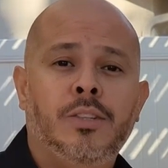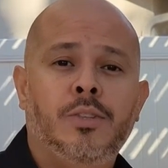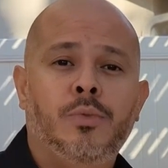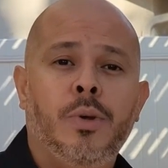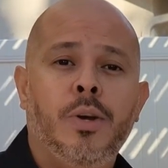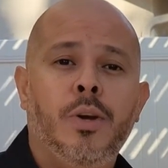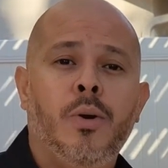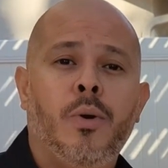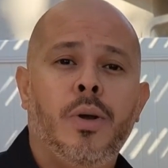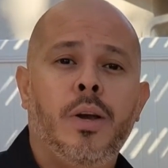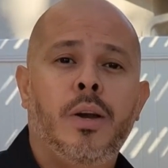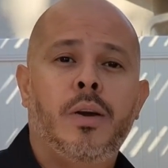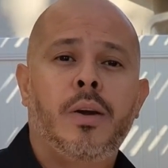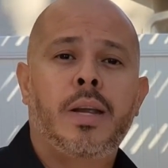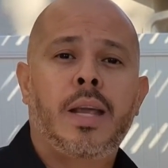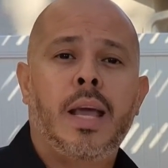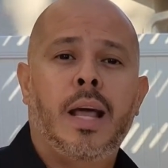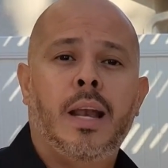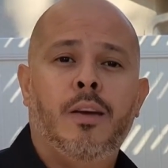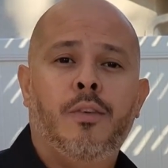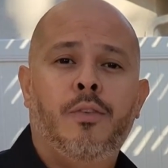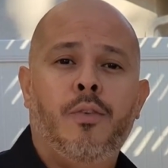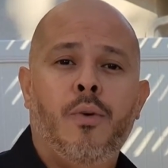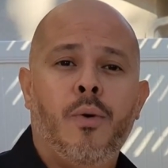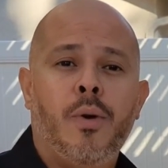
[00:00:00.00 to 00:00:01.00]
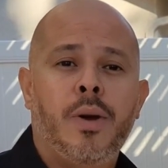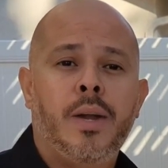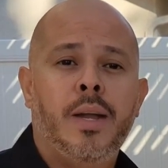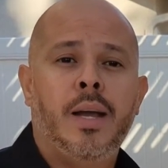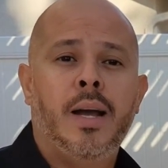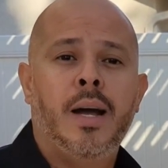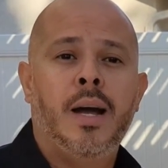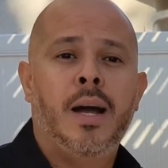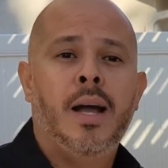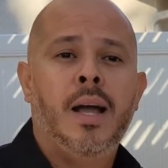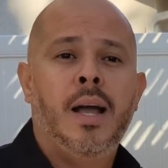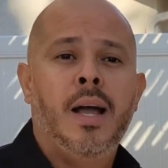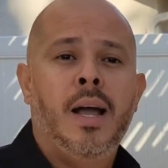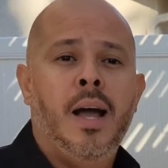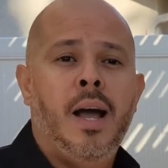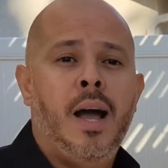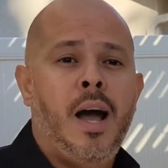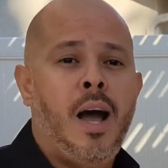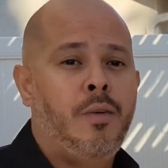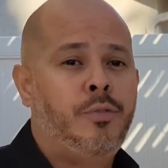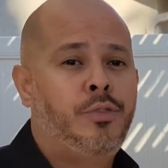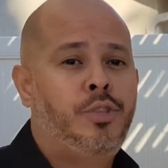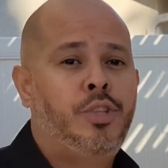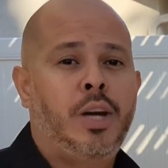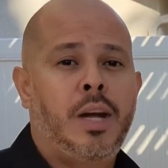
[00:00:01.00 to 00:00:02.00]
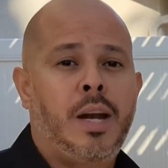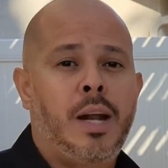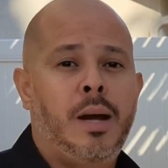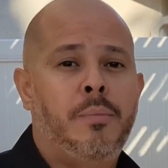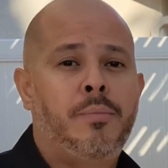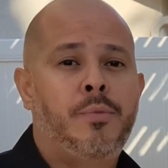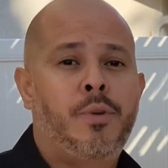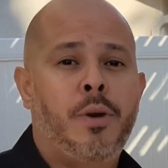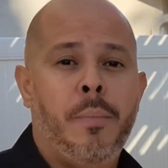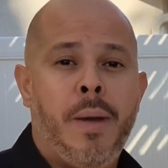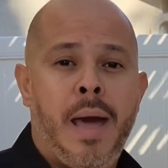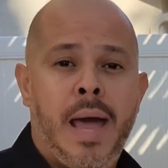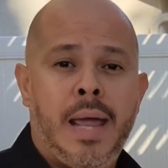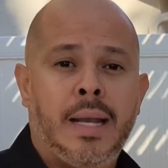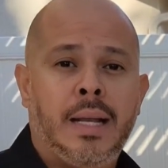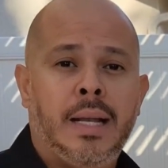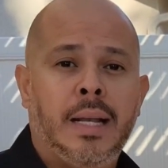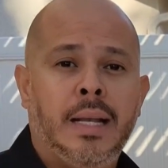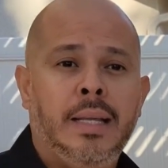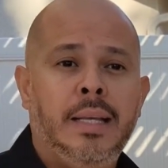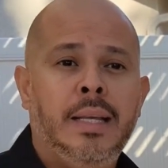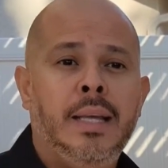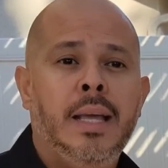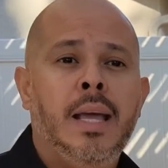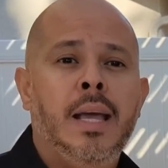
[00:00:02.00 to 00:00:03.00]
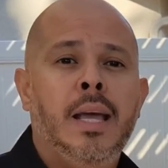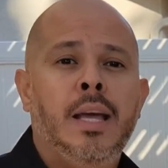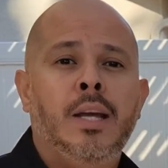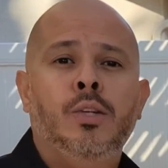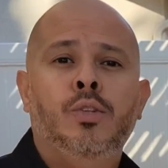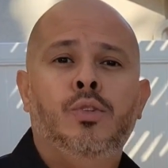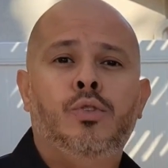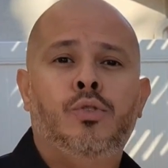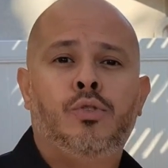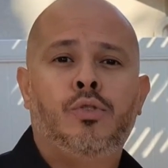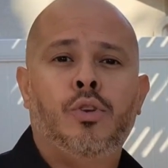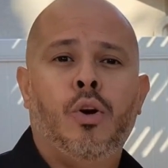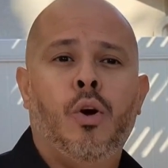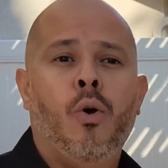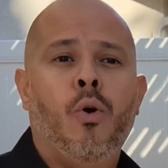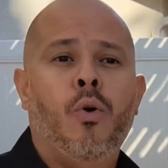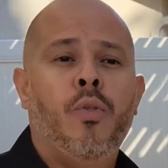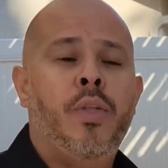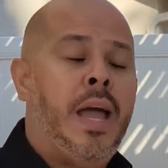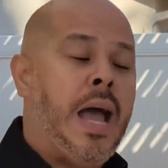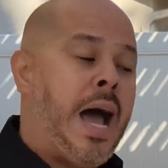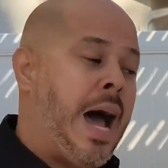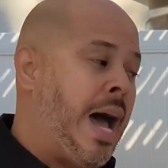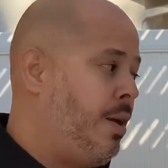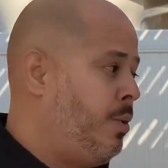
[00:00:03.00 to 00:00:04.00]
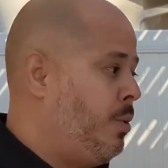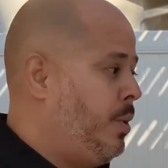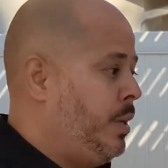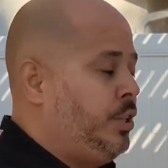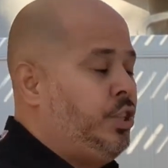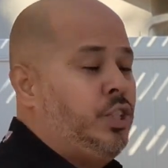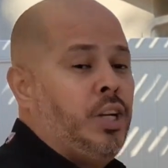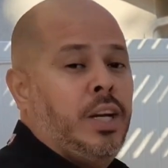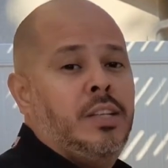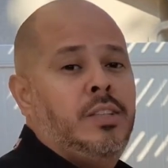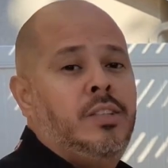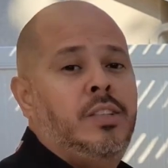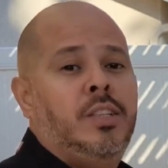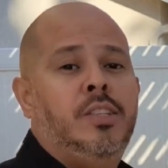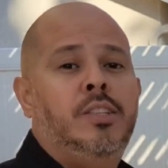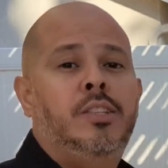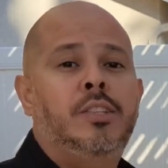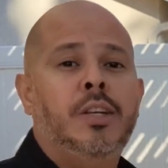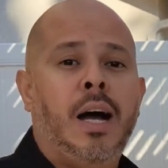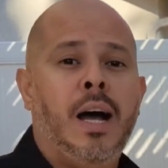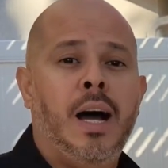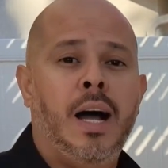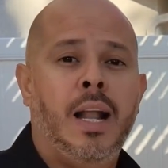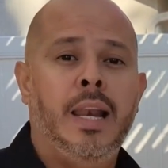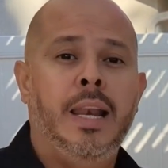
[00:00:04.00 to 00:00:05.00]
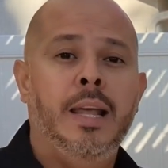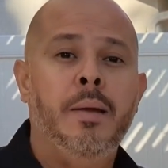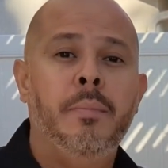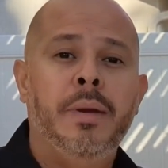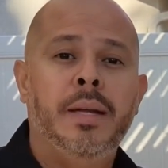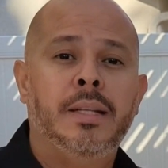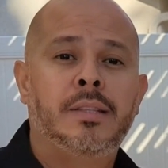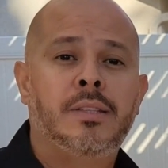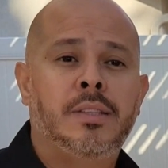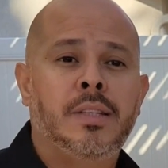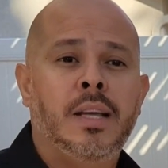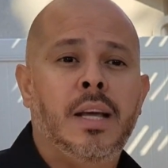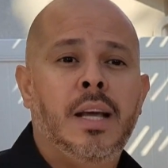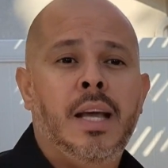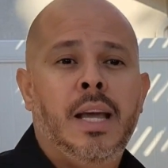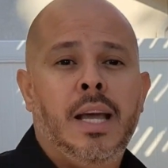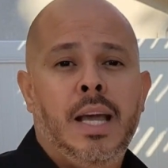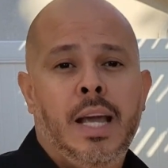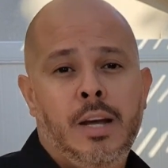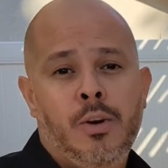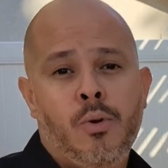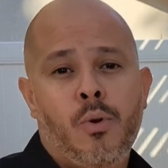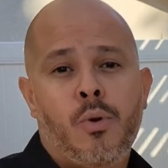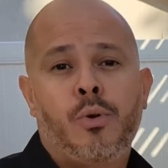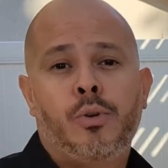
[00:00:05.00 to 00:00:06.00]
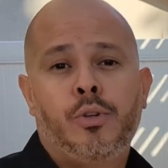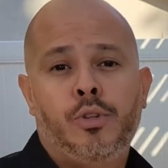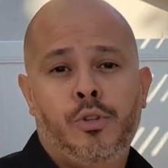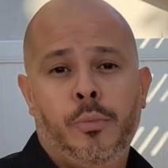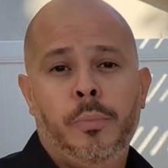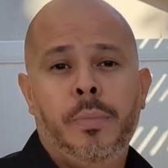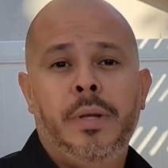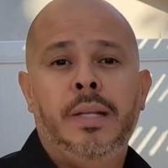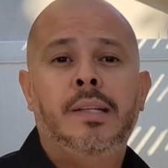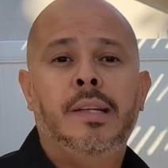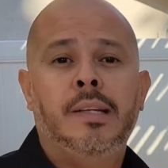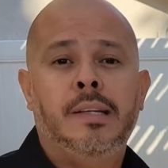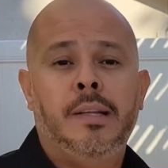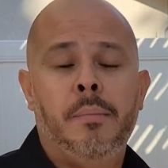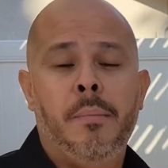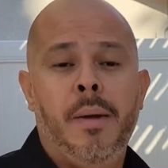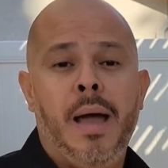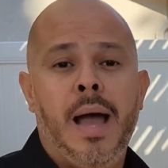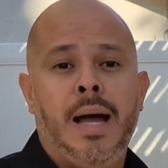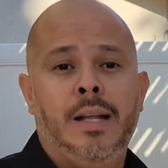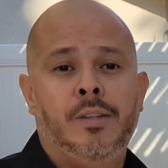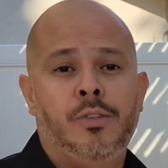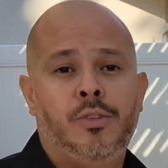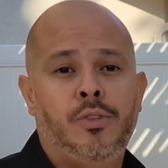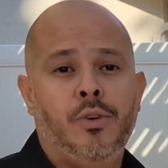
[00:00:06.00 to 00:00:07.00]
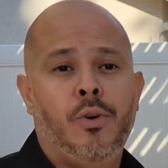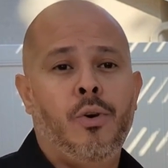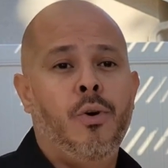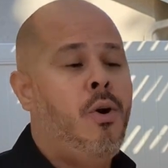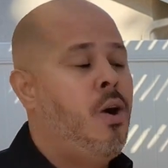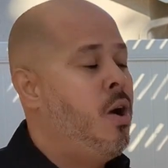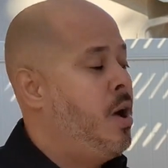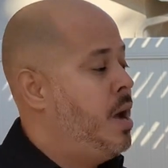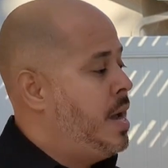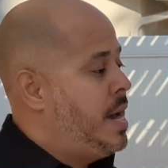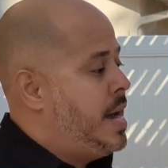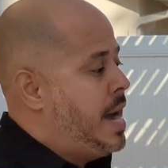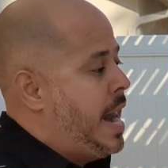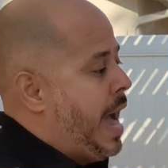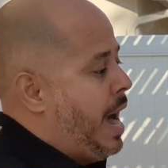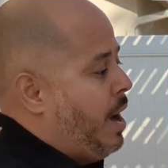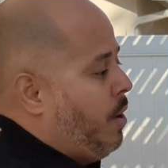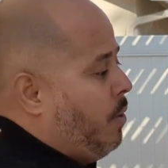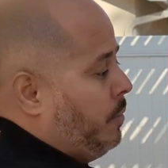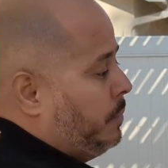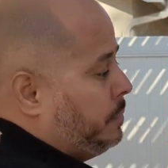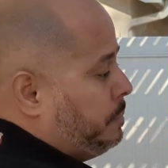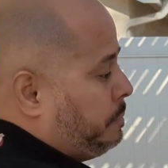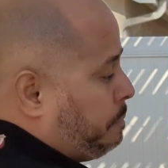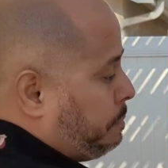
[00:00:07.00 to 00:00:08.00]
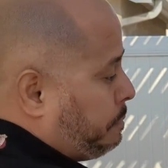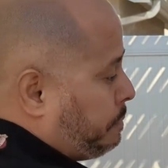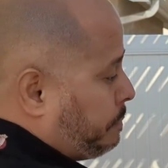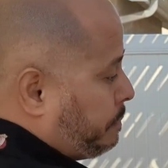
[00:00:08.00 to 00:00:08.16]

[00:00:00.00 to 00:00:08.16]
as we know here in California, have shot up dramatically. So they had to adjust these limits in order to meet the demand. So now